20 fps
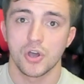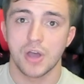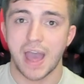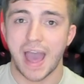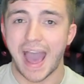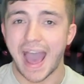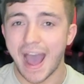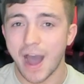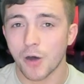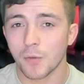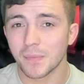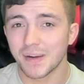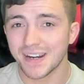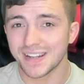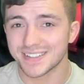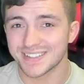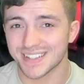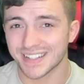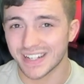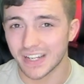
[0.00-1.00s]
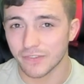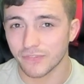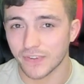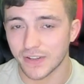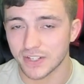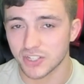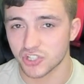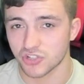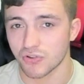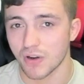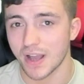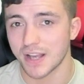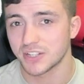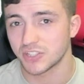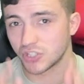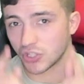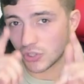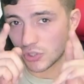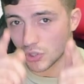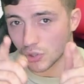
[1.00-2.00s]
How many significant strikes
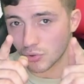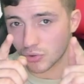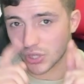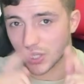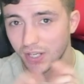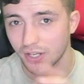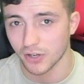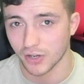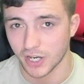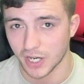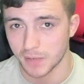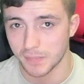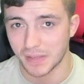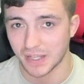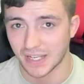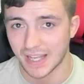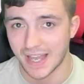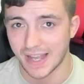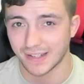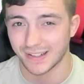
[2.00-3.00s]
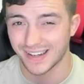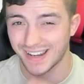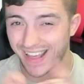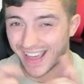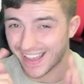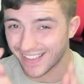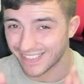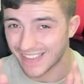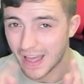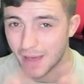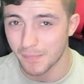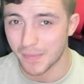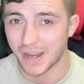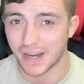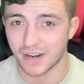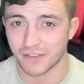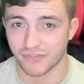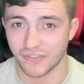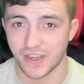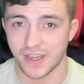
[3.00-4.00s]
do you think are going to be landed in that
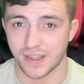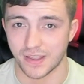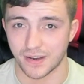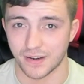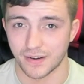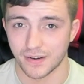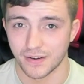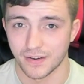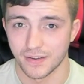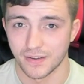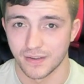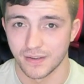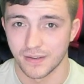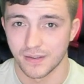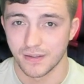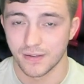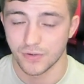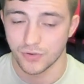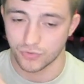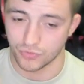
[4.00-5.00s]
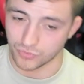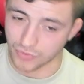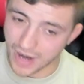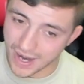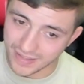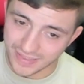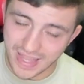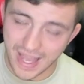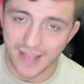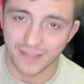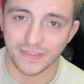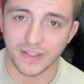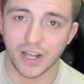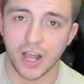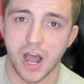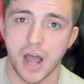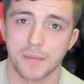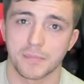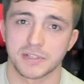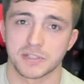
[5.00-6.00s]
main event? Write that in the
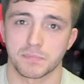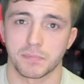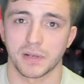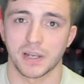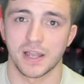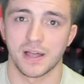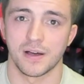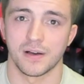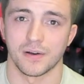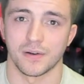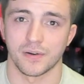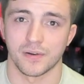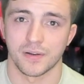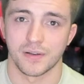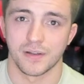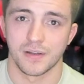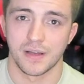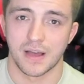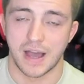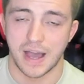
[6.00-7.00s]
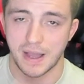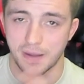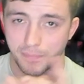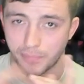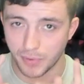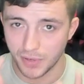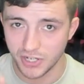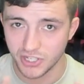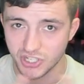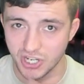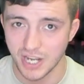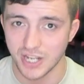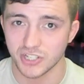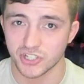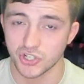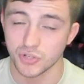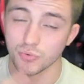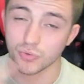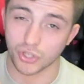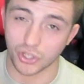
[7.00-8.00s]
comments below. I
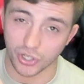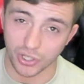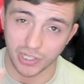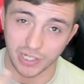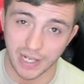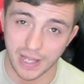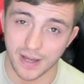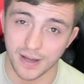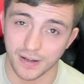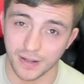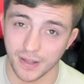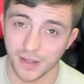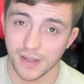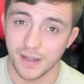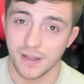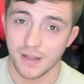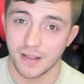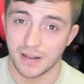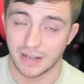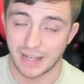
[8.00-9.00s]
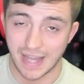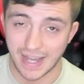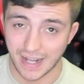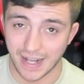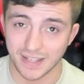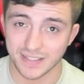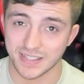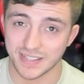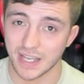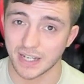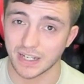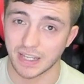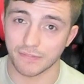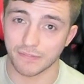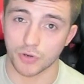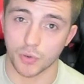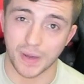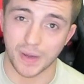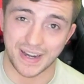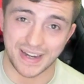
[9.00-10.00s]
appreciate you. Good luck. Like I said,
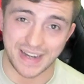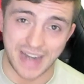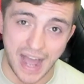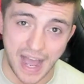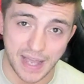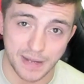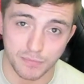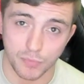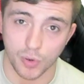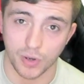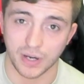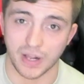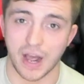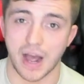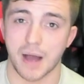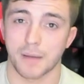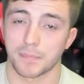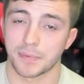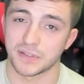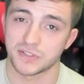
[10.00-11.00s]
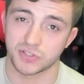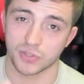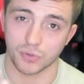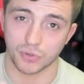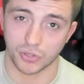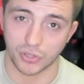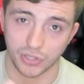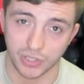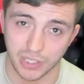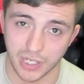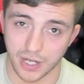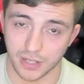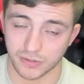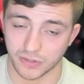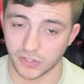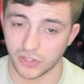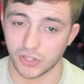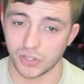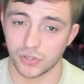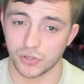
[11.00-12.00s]
giving away 9 more copies, so good luck
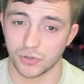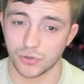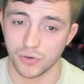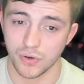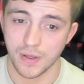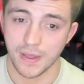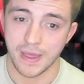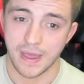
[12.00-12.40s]
to you.